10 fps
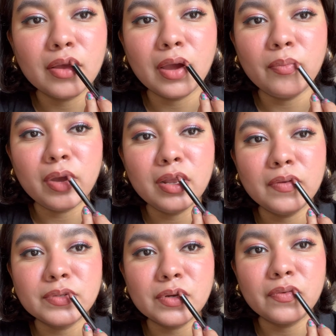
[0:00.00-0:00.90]
My
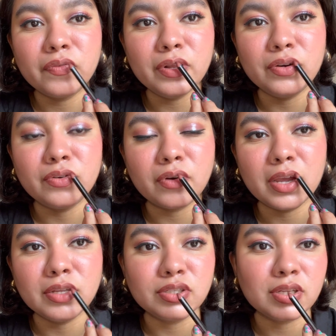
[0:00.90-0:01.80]
lips don't feel dry
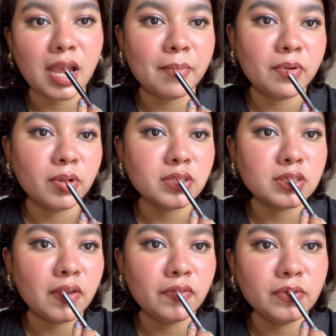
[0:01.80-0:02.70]
and chapped once
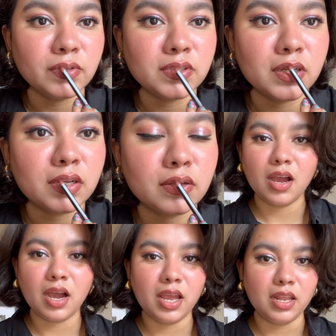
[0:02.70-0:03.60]
I've used it.
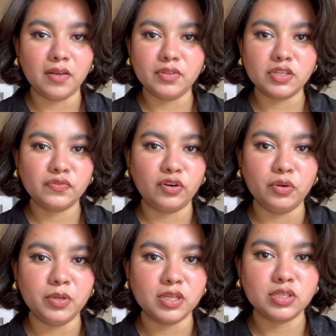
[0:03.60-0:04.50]
I love this
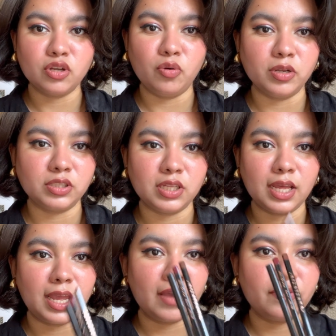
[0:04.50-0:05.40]
formula so much that I
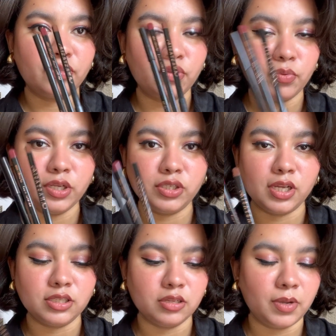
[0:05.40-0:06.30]
have 3
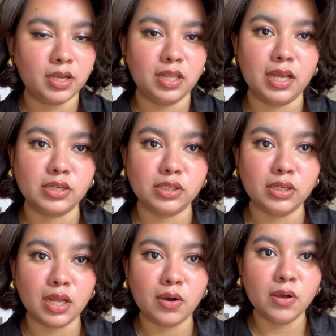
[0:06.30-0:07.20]
shades in my collection
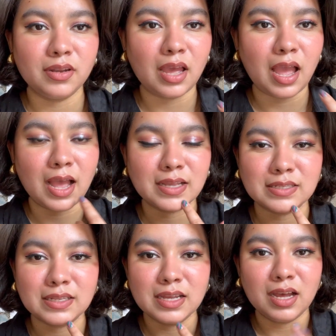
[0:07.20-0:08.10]
now.
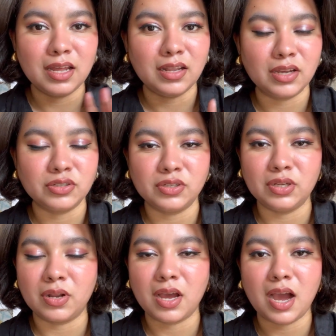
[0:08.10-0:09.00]
As a luxury
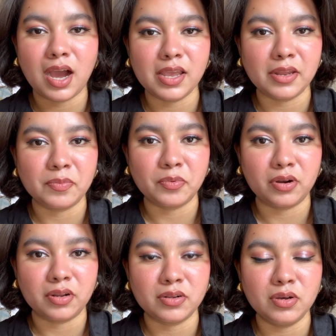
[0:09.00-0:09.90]
or a high-end
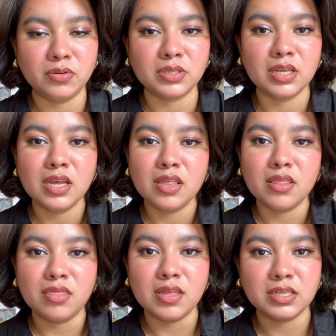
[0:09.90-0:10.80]
product goes,
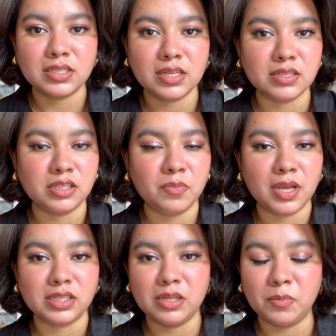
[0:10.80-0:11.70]
this is the
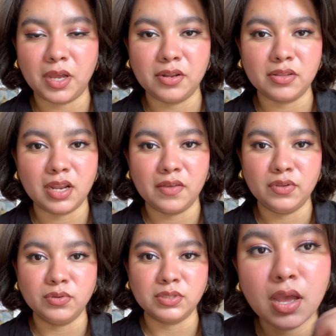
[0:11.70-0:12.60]
best lip liner that I've
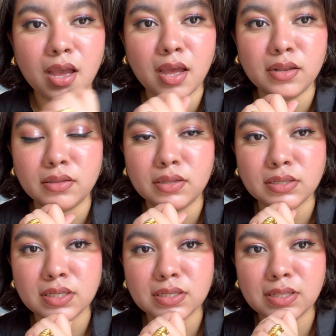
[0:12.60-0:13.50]
used. And this
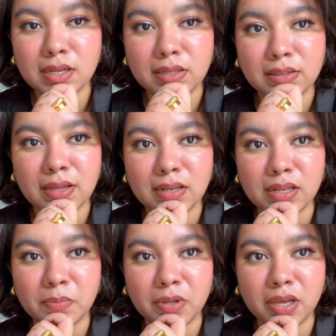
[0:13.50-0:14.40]
is like that
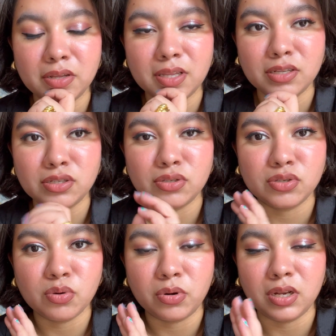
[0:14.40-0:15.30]
lip liner that is
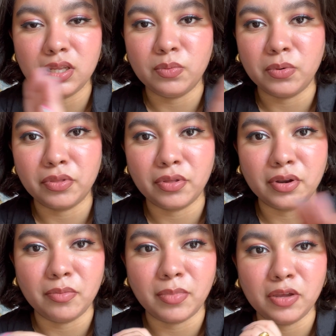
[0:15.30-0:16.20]
totally worth it
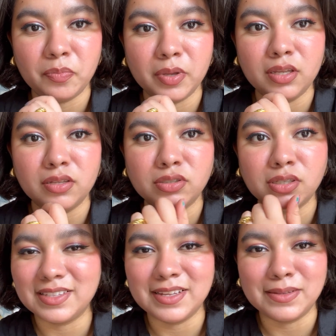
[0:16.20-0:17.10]
in my opinion.
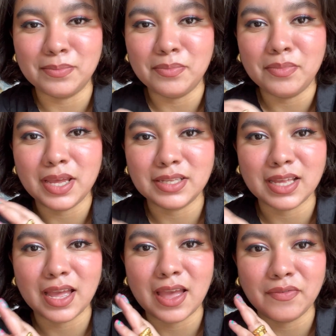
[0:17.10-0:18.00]
It makes
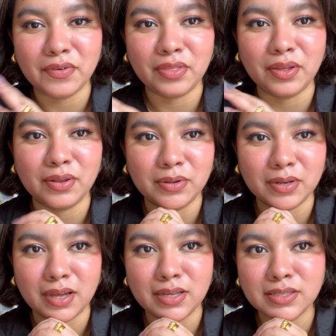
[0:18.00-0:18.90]
everything look
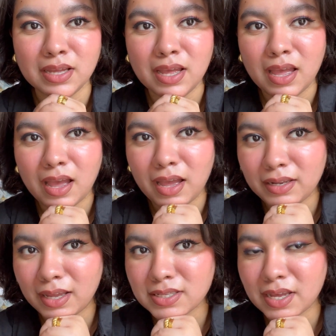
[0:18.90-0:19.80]
nice. And
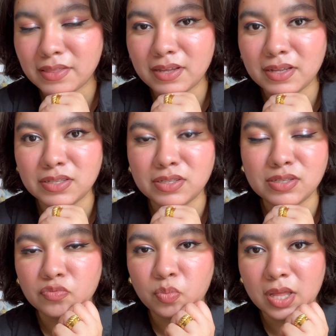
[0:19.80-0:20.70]
yes, I think it's
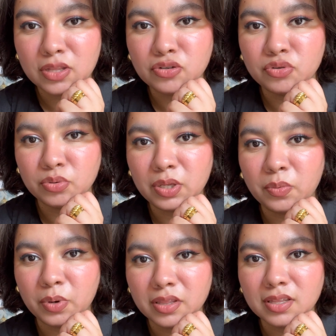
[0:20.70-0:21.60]
well and truly
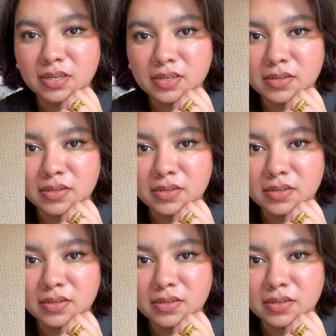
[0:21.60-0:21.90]
worth it.